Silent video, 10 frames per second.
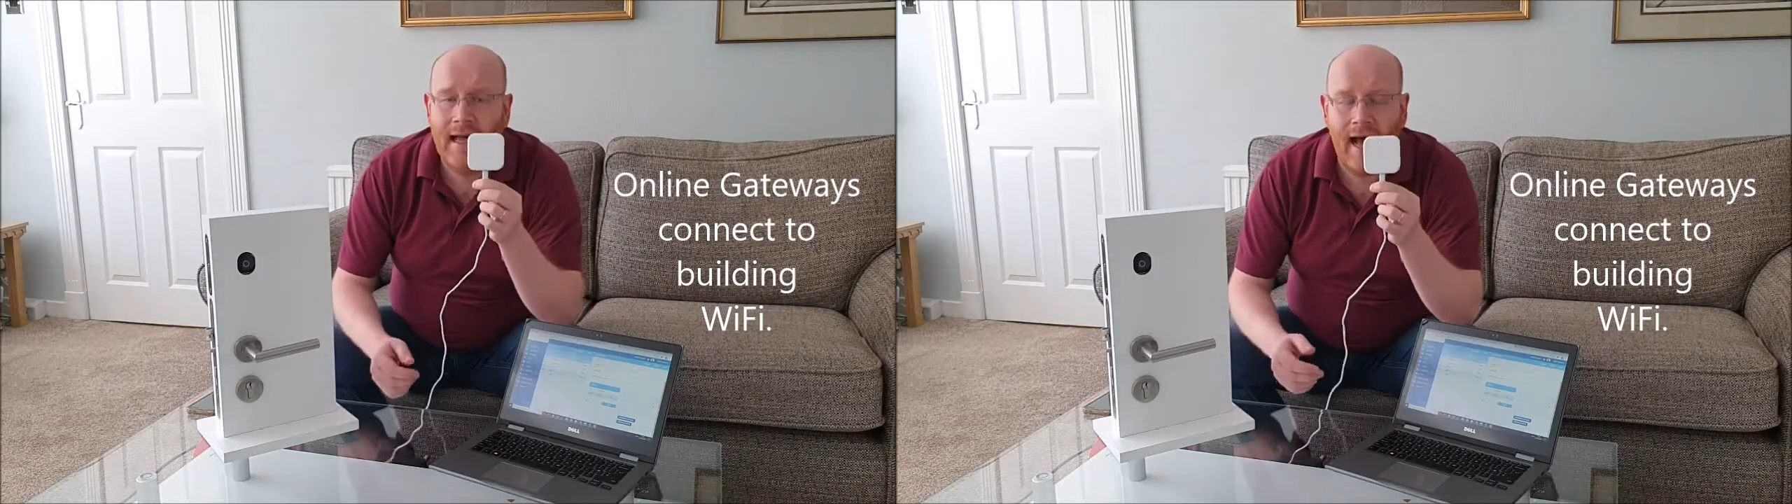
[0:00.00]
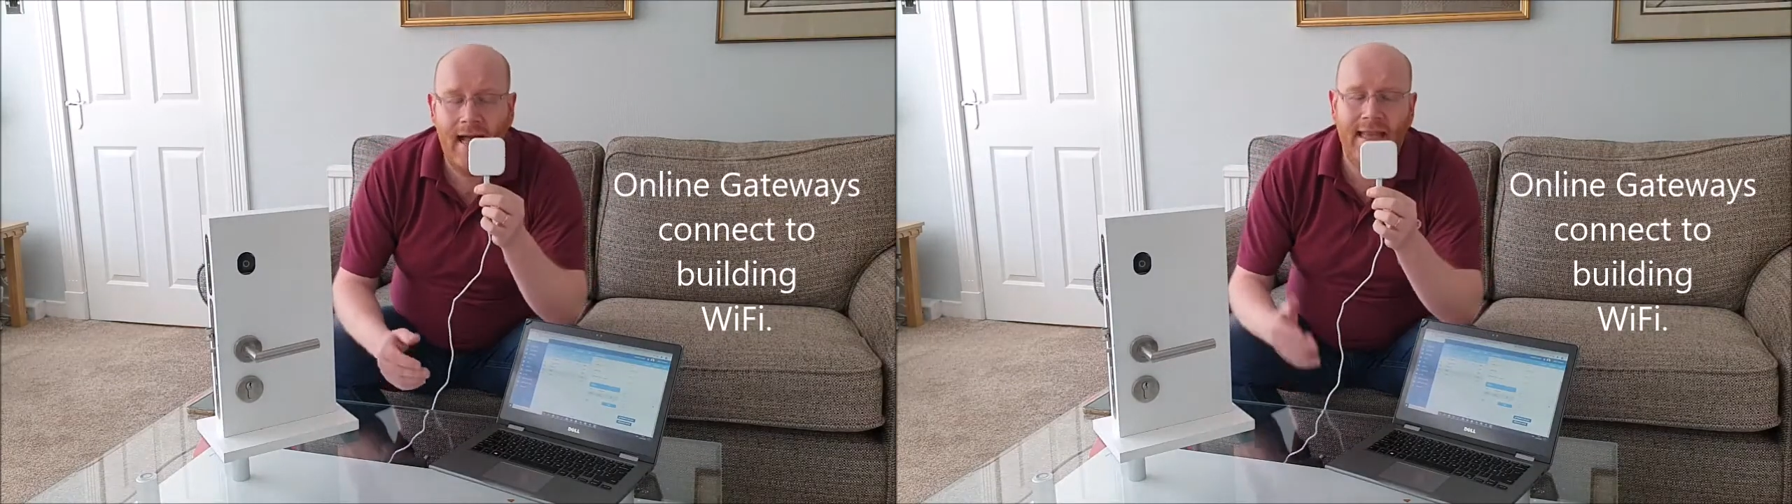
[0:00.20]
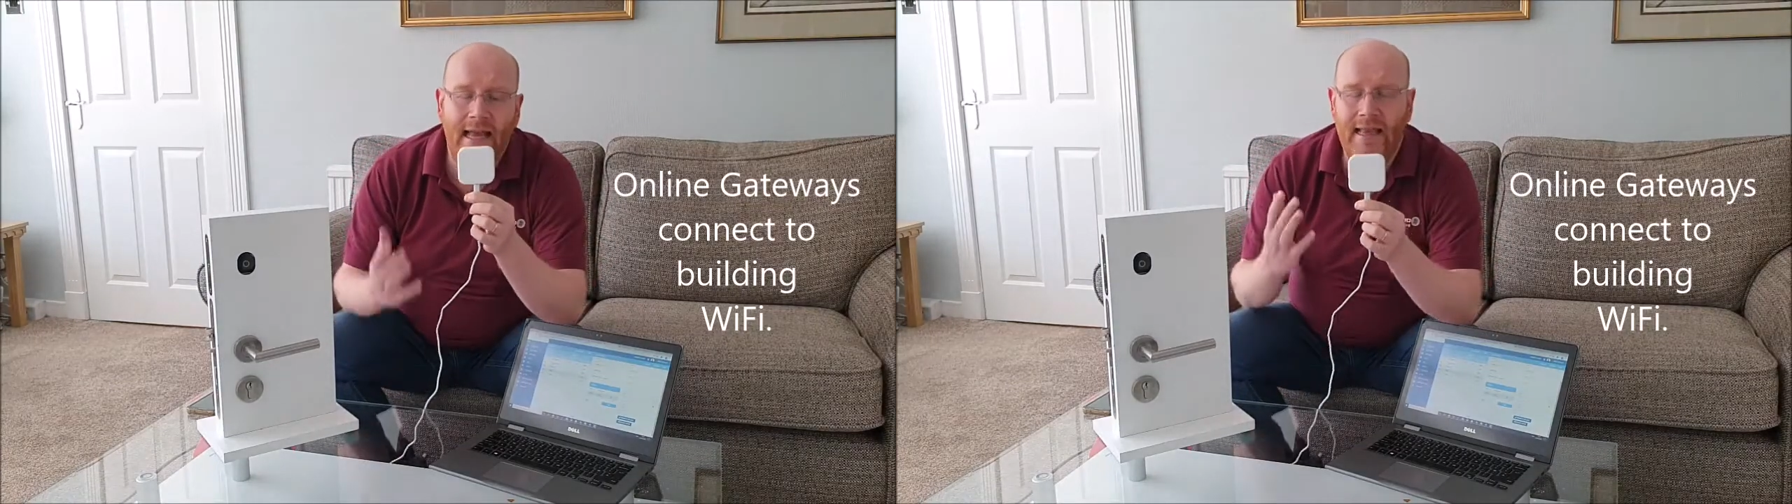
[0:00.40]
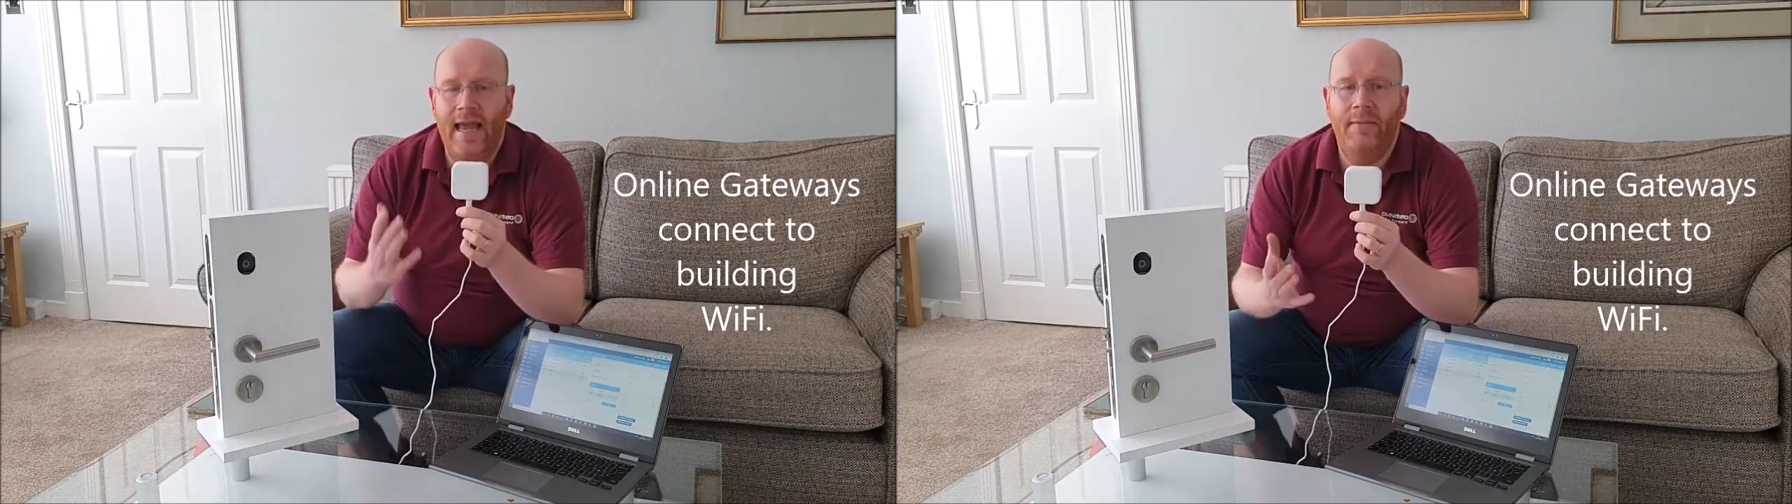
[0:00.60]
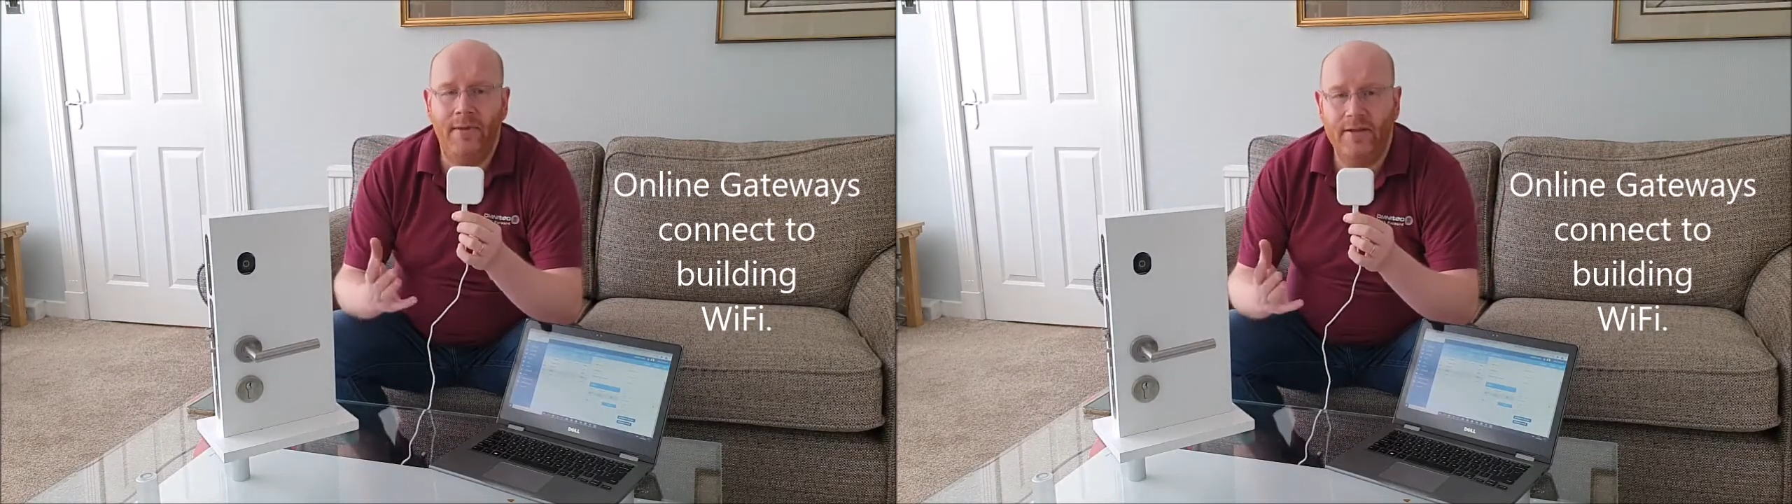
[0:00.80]
and they
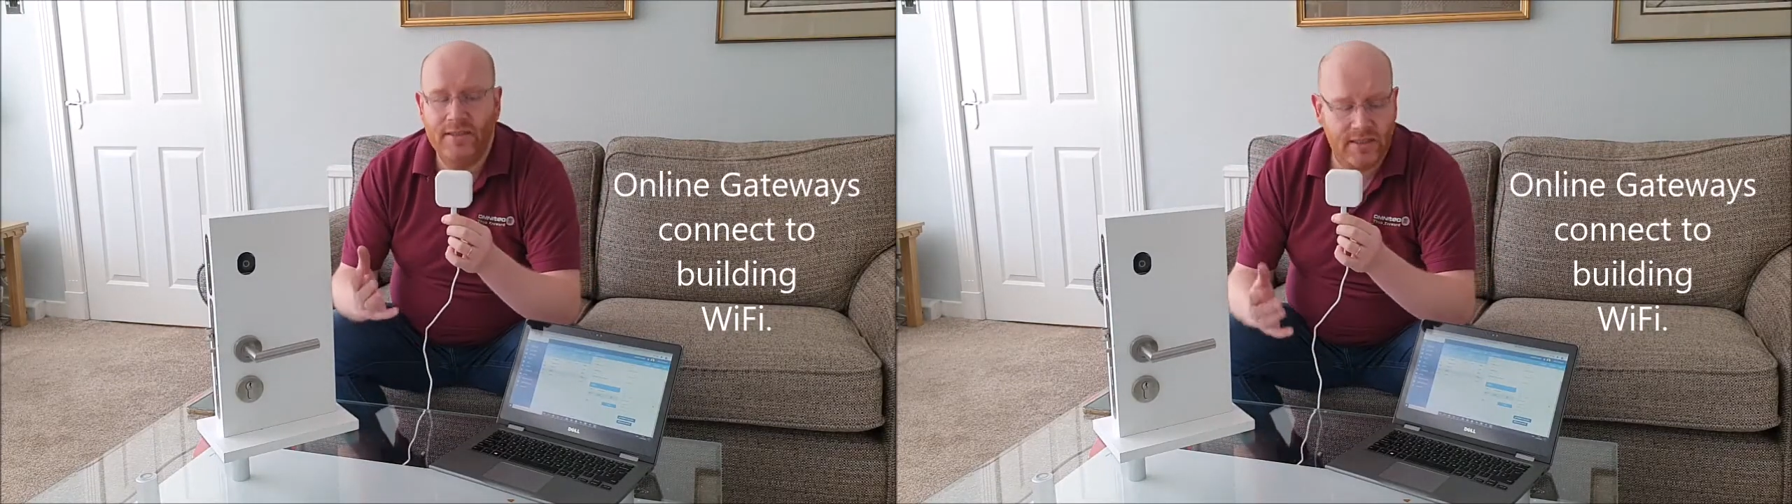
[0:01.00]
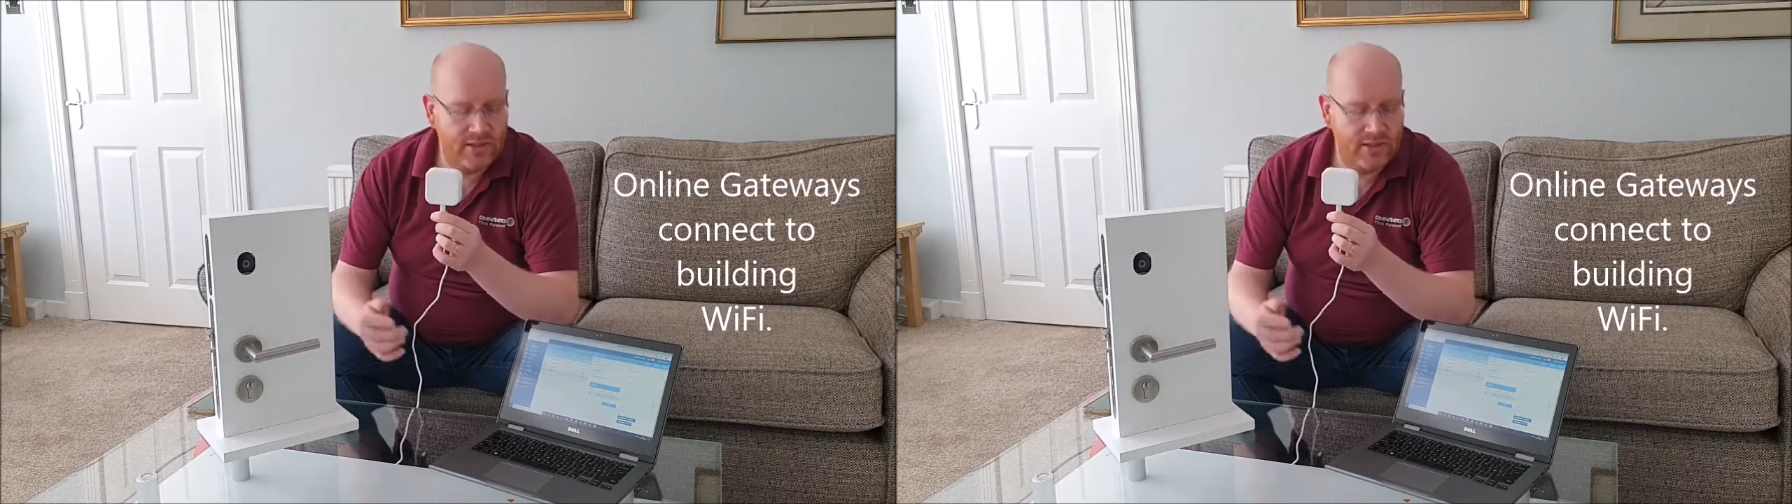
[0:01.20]
enable us to